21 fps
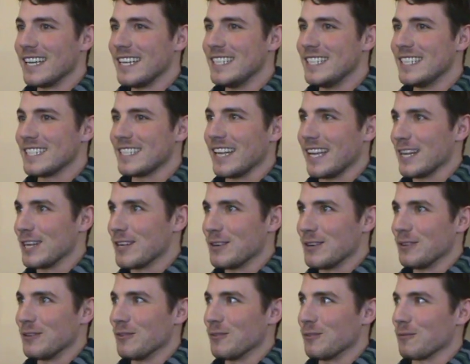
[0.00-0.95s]
he just like
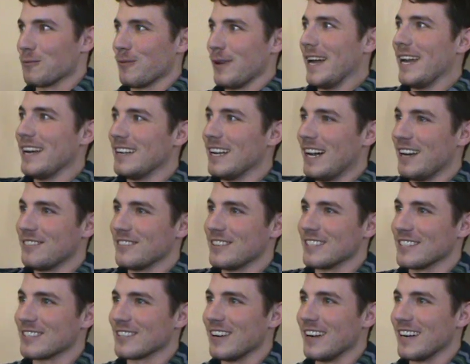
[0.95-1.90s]
ran off
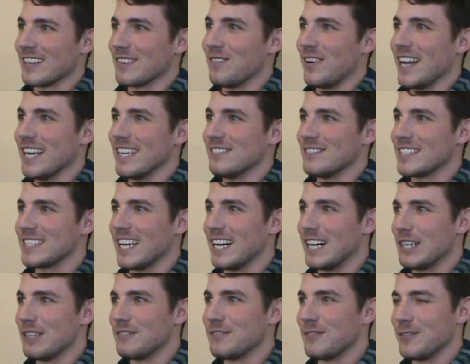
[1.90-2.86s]
the truck by
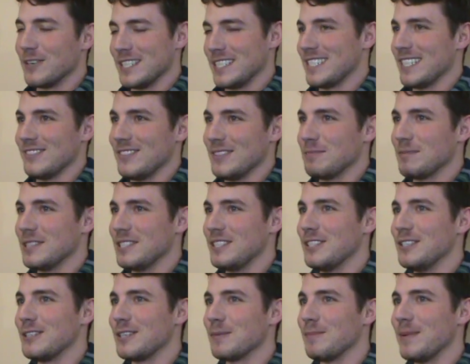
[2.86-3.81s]
himself, which I mean,
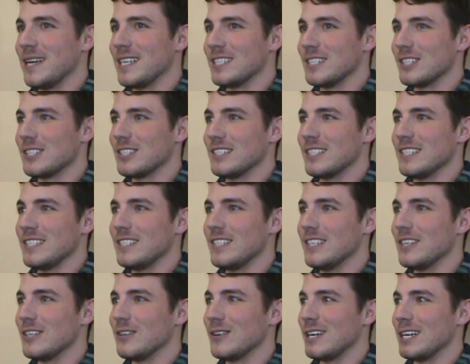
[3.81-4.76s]
platoon commanders shouldn't
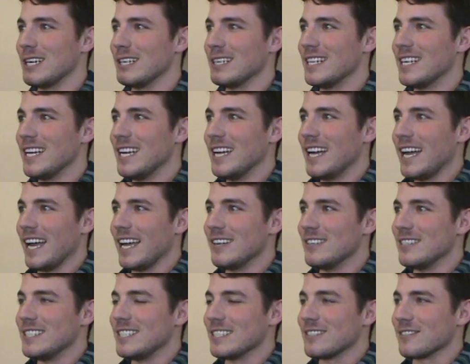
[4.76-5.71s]
do. Uh,
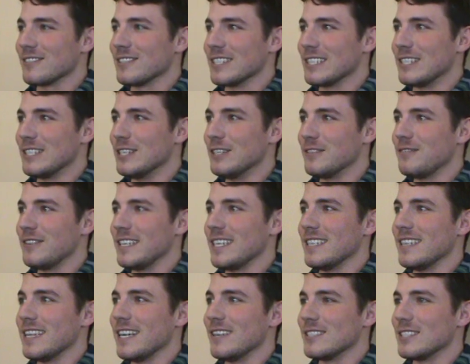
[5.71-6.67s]
and it was just really
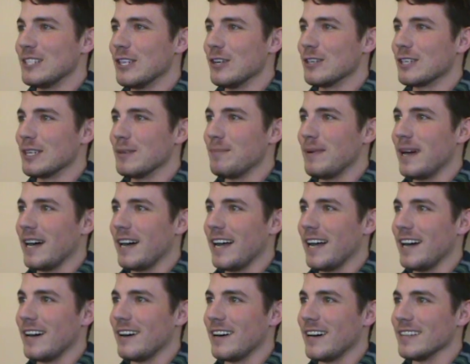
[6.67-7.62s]
goofy. And they were joking about
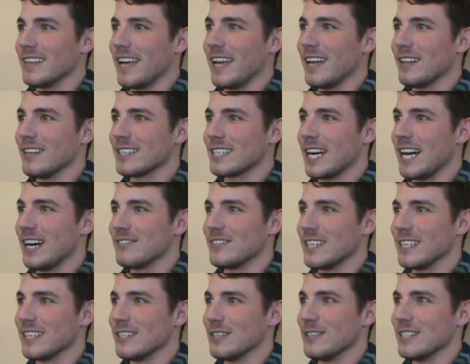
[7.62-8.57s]
how on the
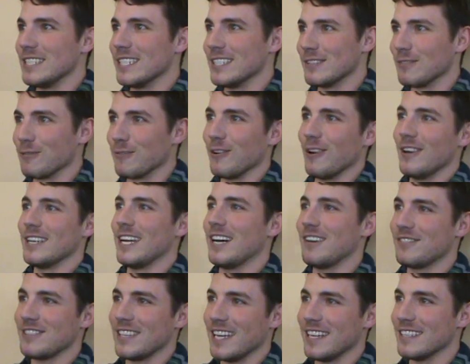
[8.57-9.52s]
helicopter you would just run
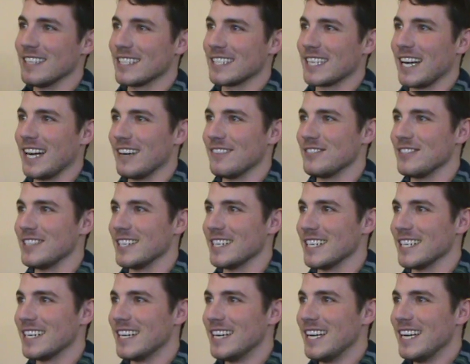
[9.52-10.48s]
off the
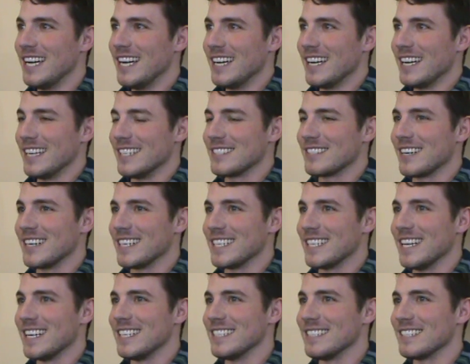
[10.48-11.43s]
helicopter and try
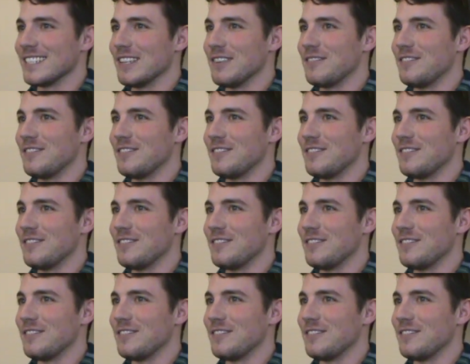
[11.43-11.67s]
to get into